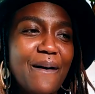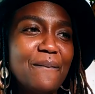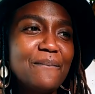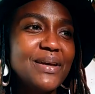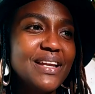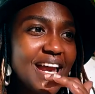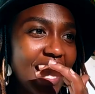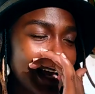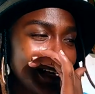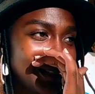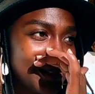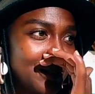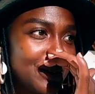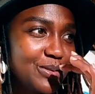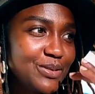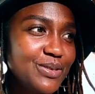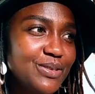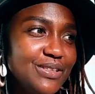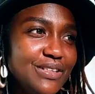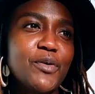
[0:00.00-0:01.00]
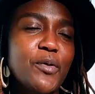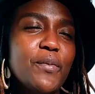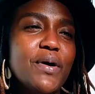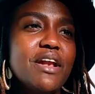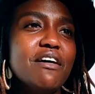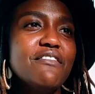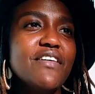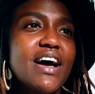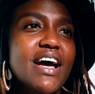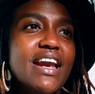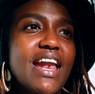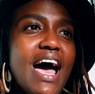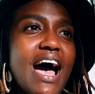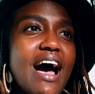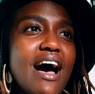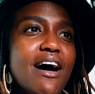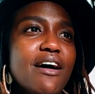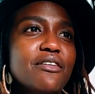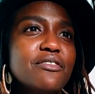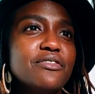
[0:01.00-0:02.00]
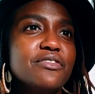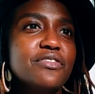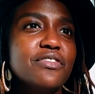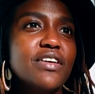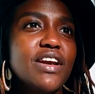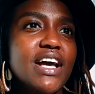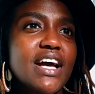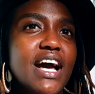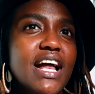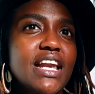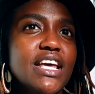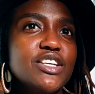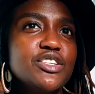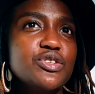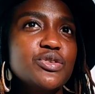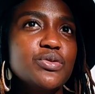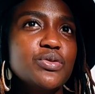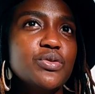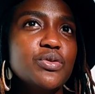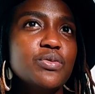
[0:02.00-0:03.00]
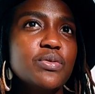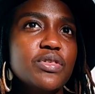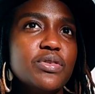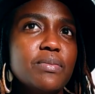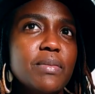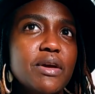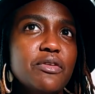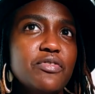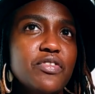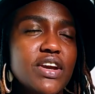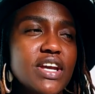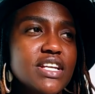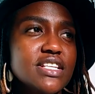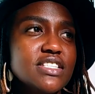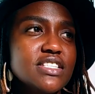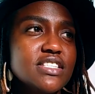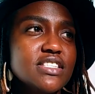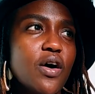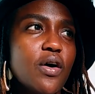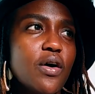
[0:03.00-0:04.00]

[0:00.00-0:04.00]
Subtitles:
In high school, whenever I'd have like an issue with my friends,